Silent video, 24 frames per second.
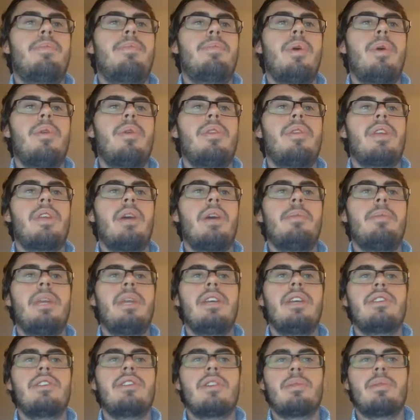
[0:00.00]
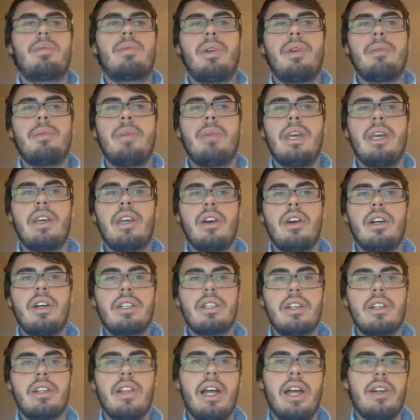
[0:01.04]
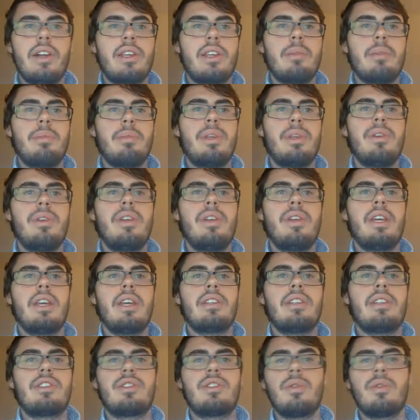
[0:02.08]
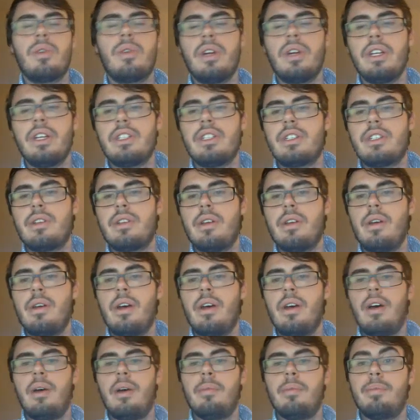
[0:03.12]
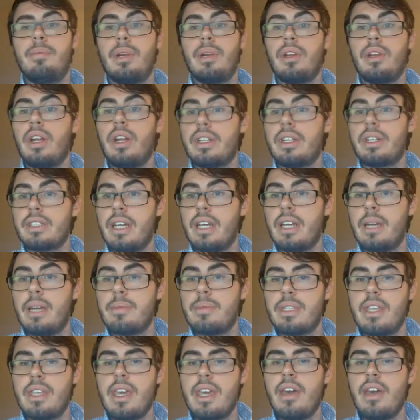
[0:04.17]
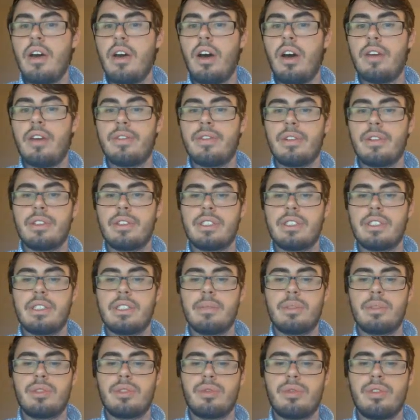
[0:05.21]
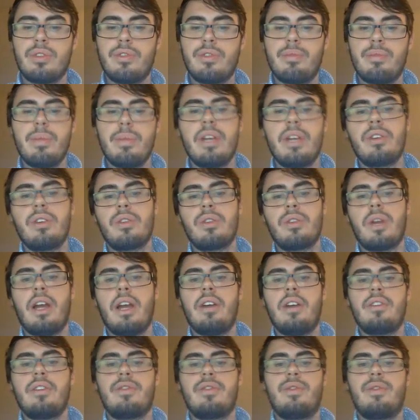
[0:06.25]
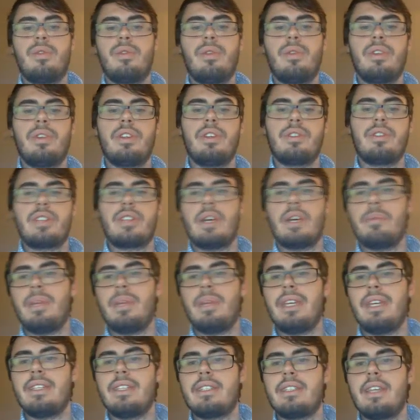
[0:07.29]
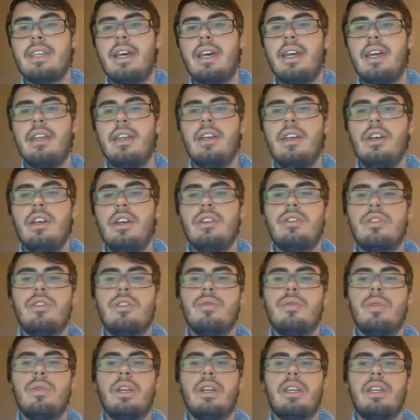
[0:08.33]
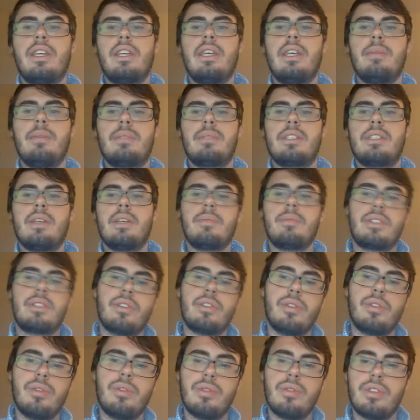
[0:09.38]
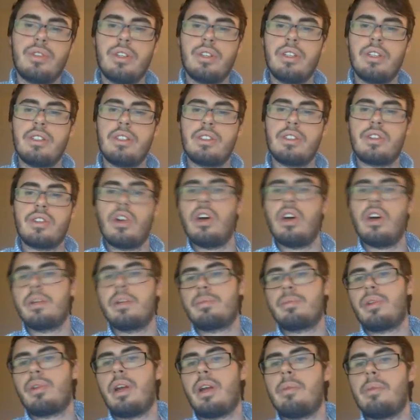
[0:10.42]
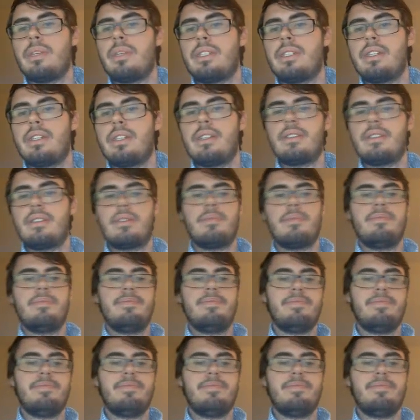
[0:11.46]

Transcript: Both companies are pretty big on cloud computing and storage, but a lot of times they offer some sort of middle ground for those companies that do want to keep some solutions on premises.